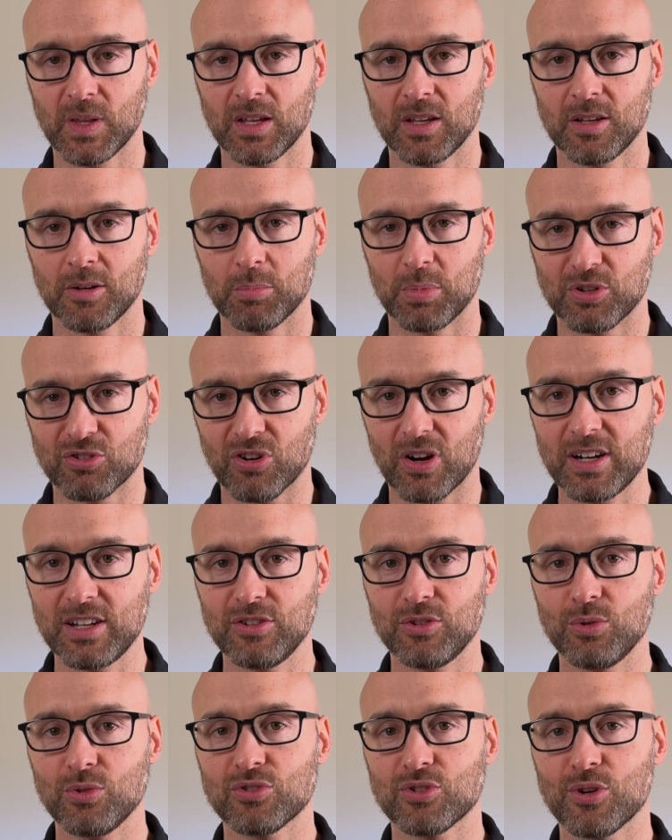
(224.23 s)
but try to
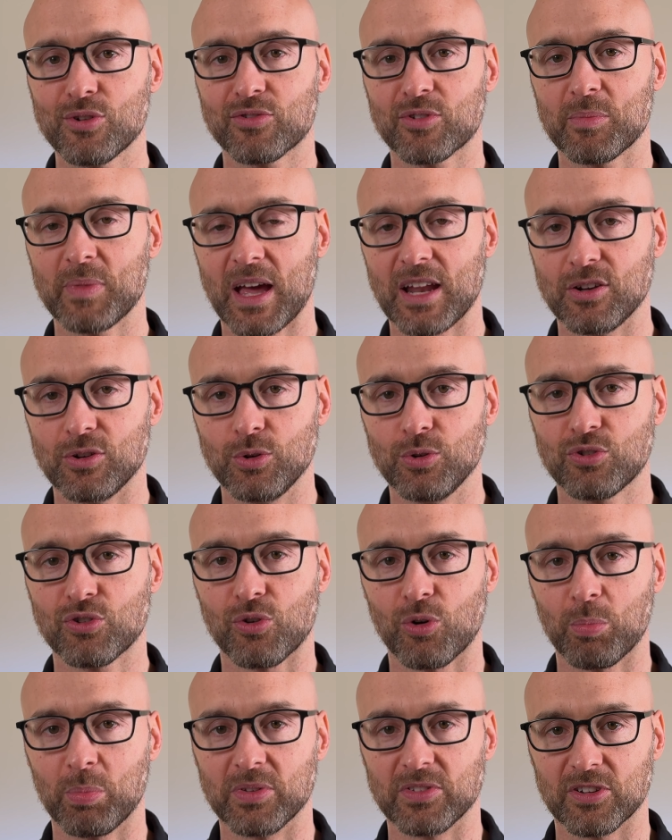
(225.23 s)
do so from that
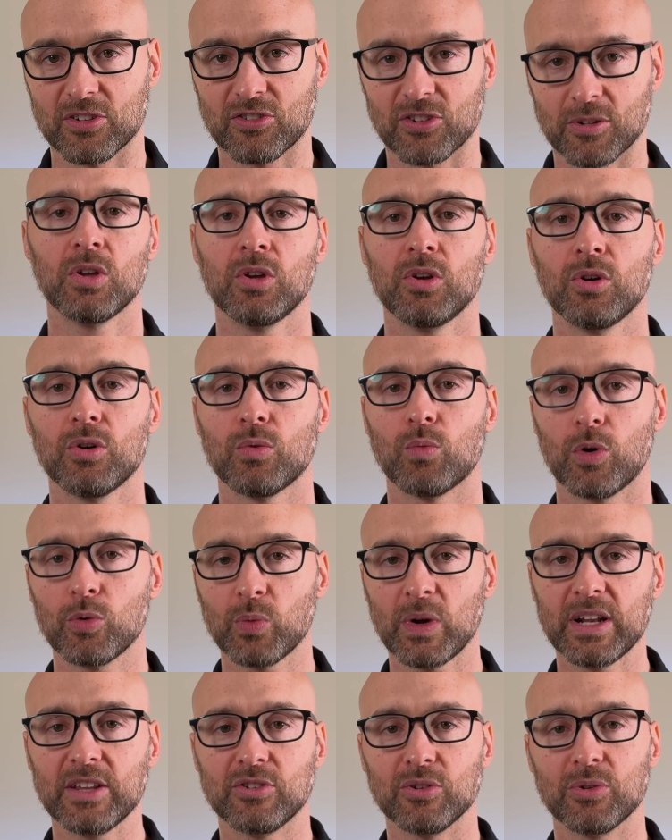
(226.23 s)
neutral position. One
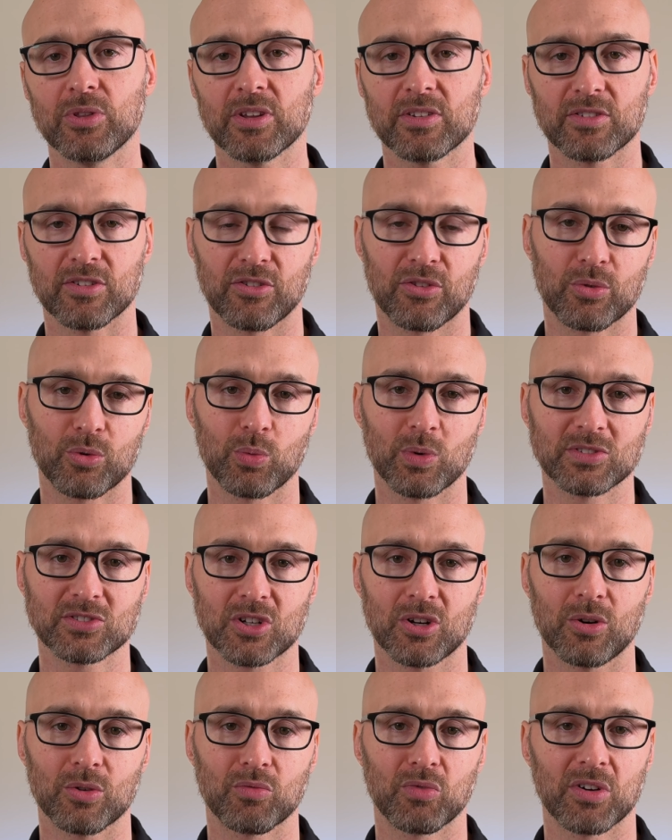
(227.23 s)
way to do this is through what's
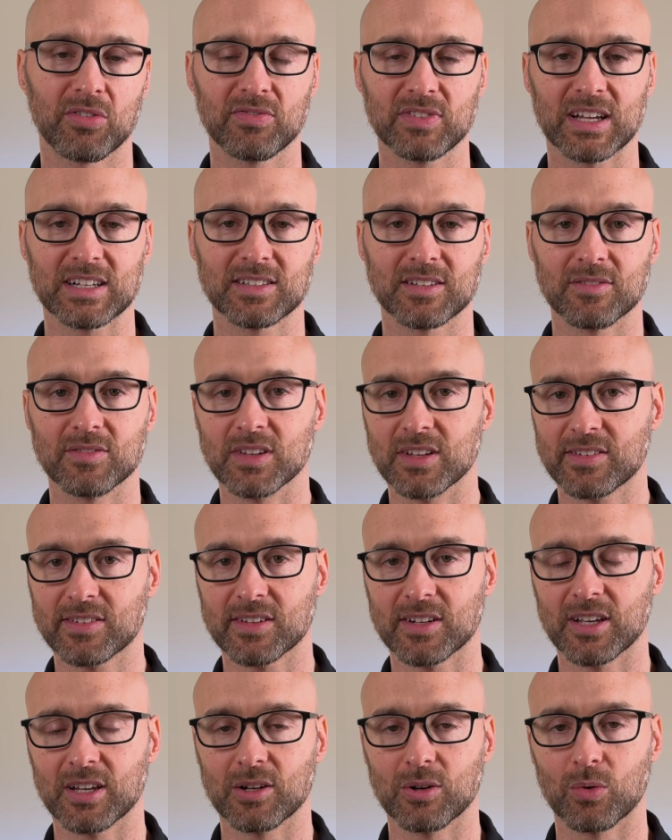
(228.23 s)
called reflective
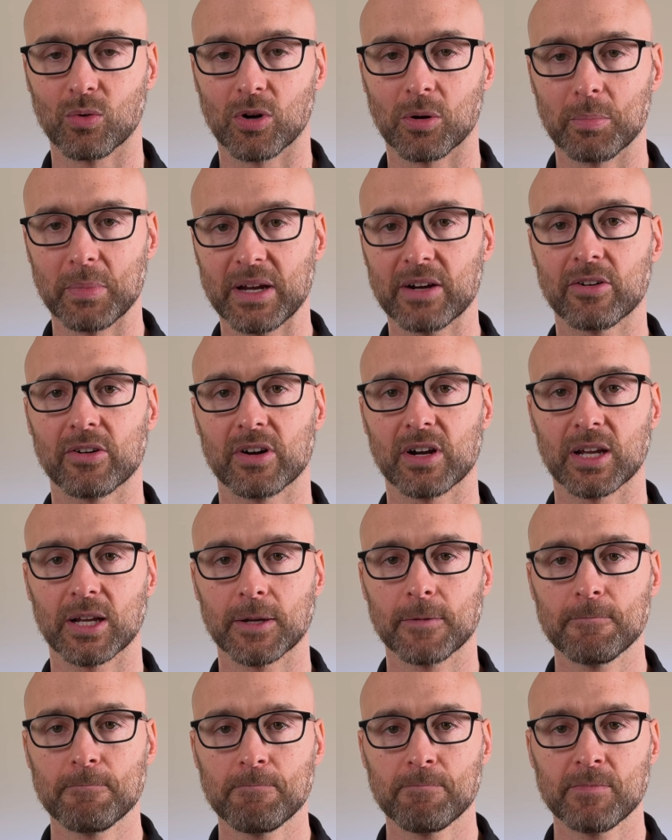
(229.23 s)
listening or mirroring,
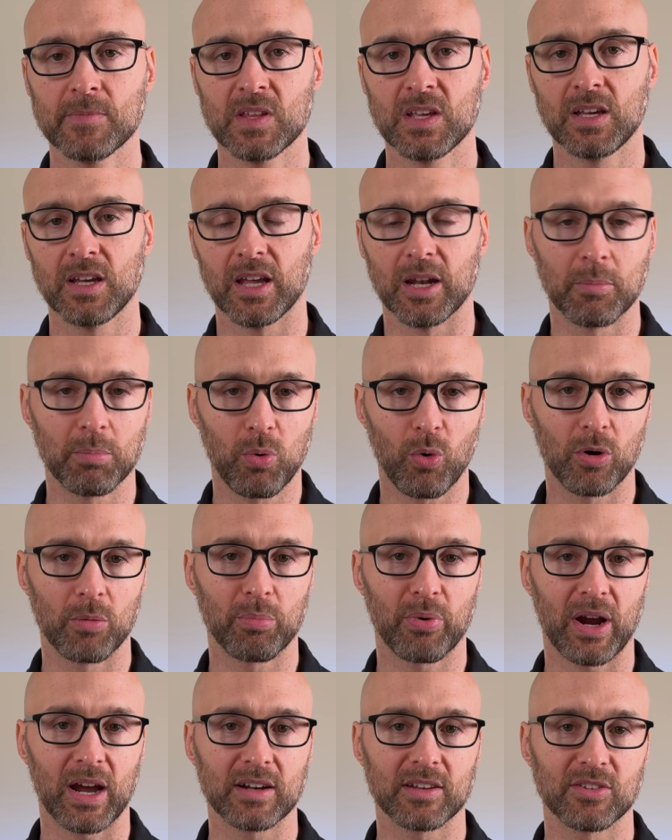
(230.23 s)
an important
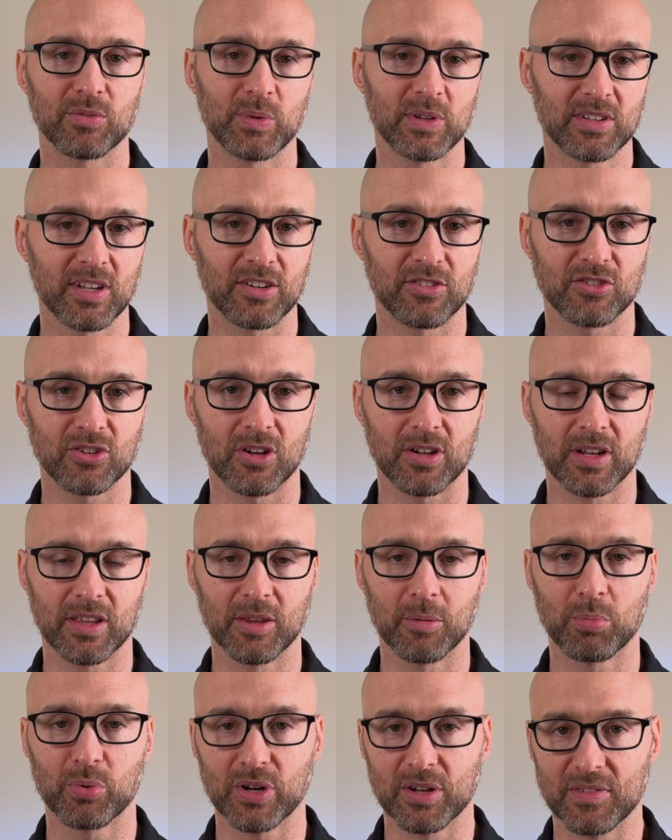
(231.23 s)
practice we touched on in
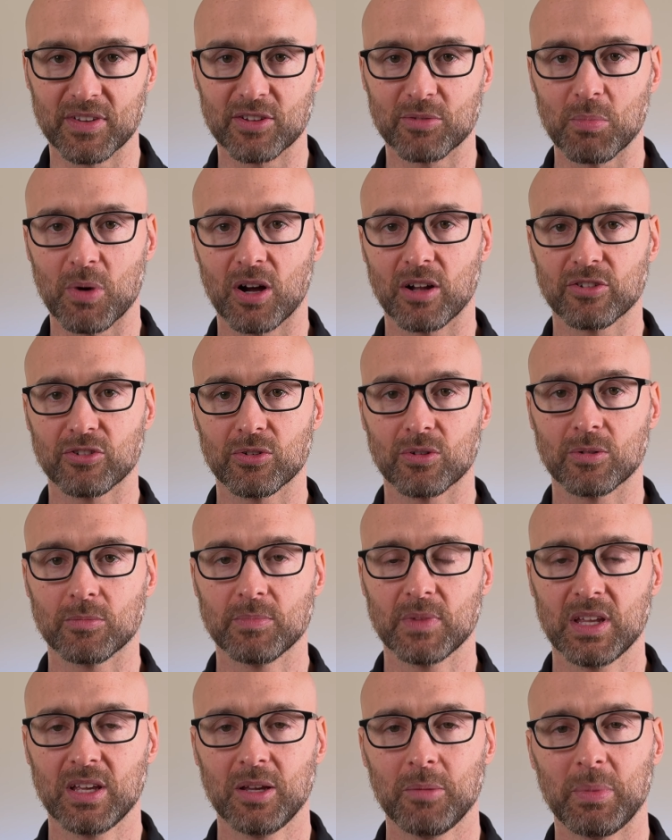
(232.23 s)
the previous module.
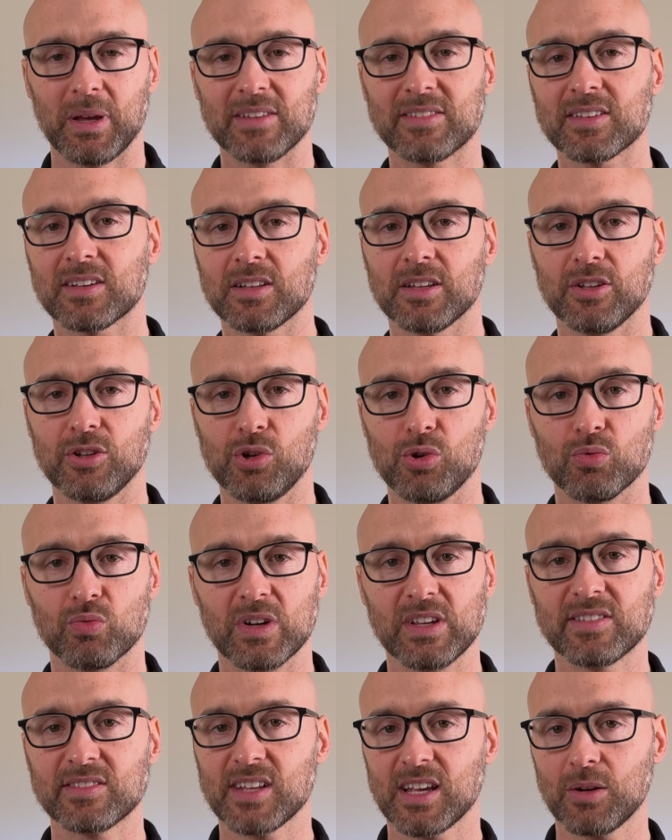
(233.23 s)
Basically, you
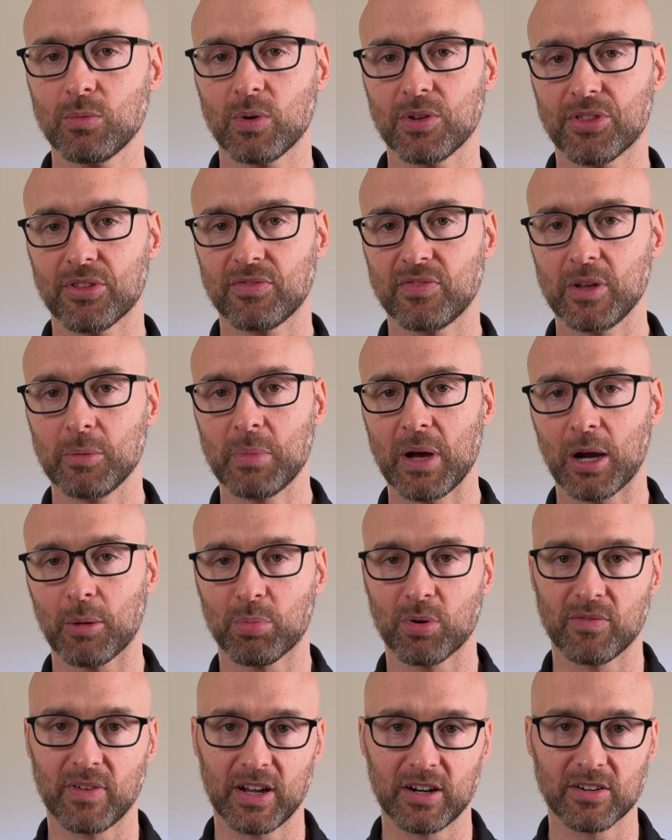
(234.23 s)
restate what the feedback
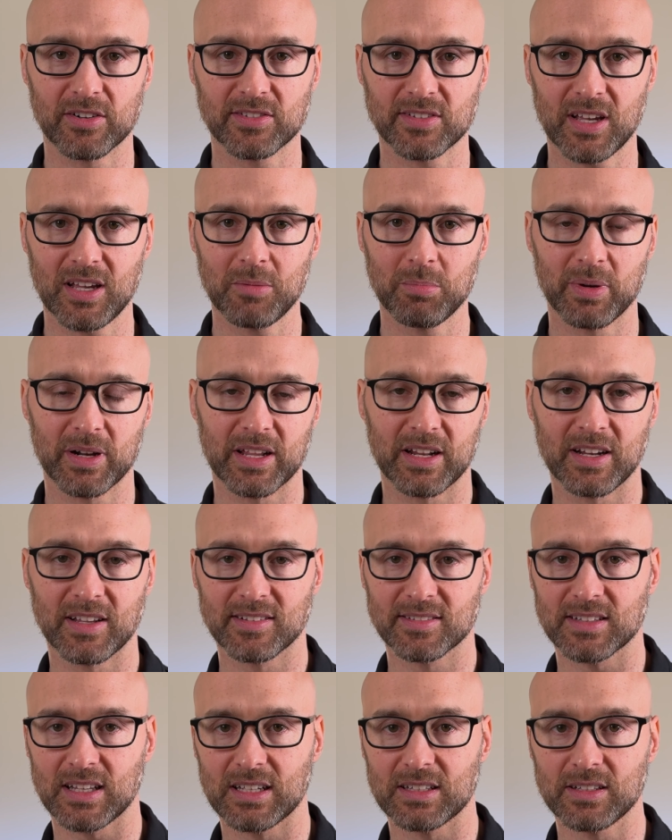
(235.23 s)
provider said, but in a
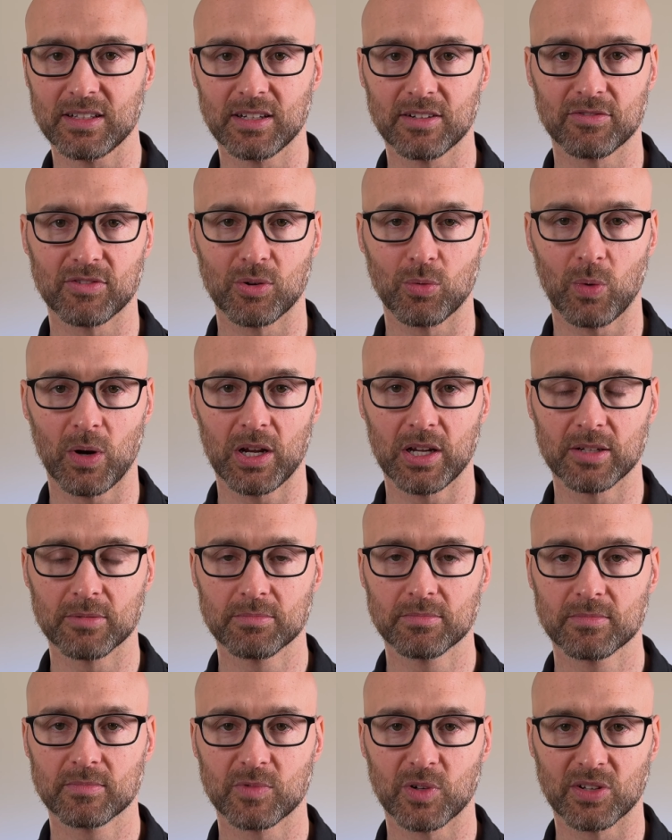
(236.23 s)
slightly different way.
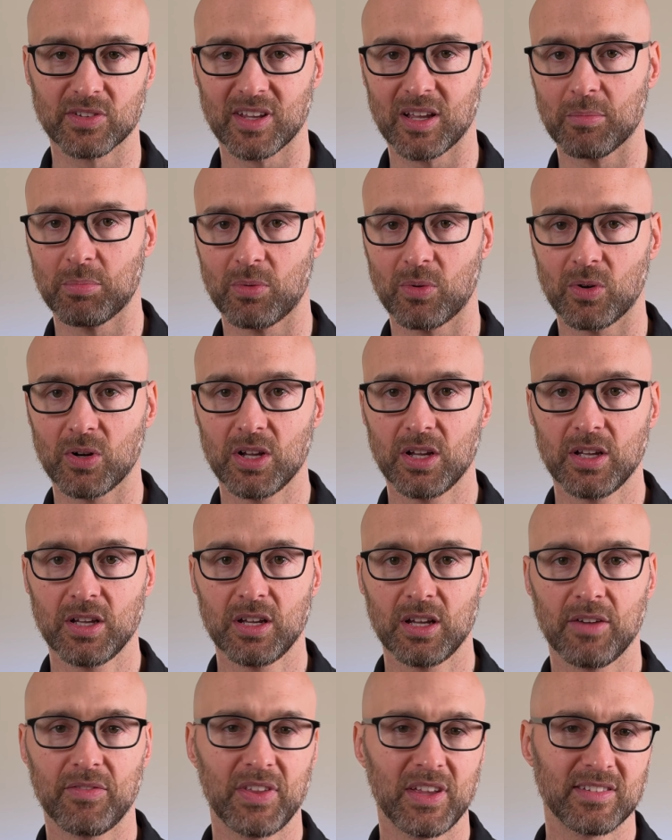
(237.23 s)
For example,
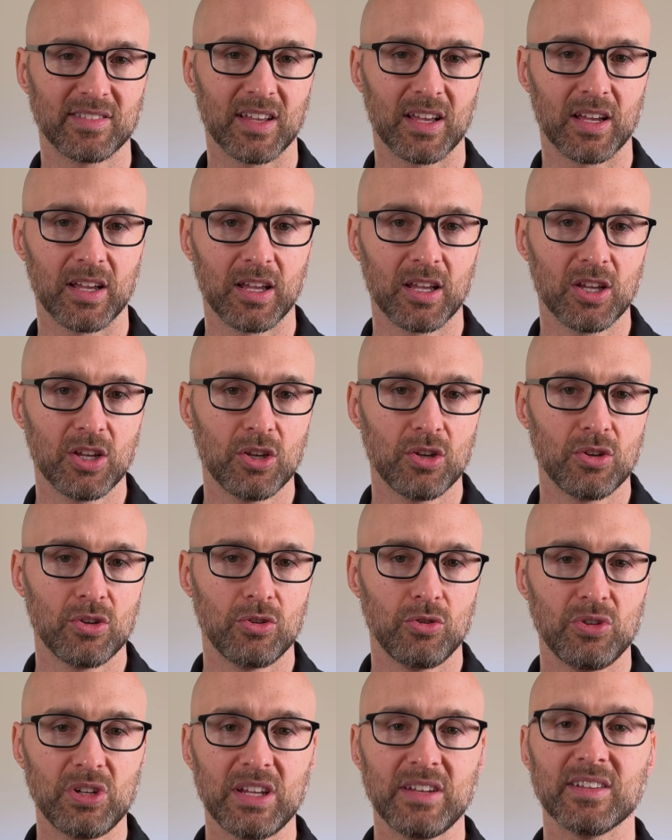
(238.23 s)
if they say,
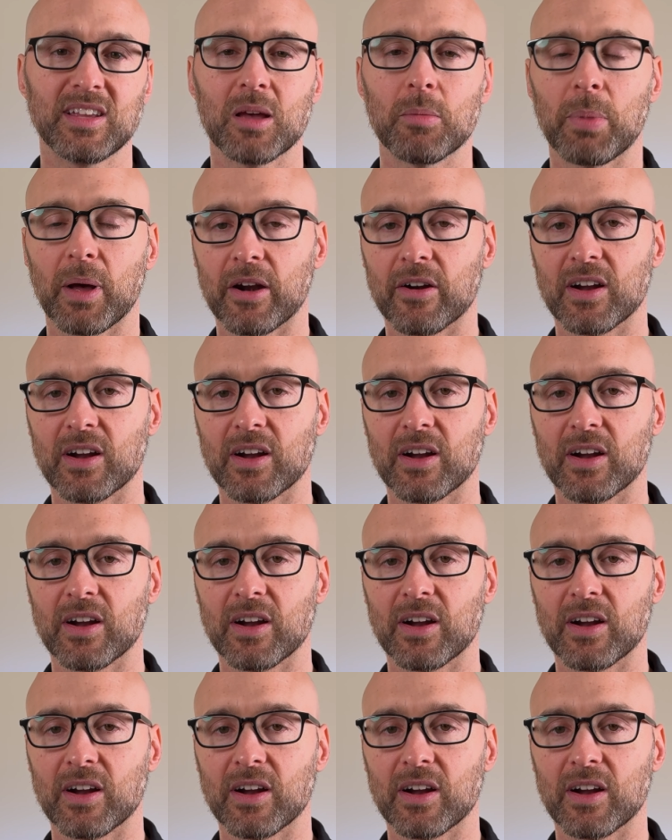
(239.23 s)
"You need to get better at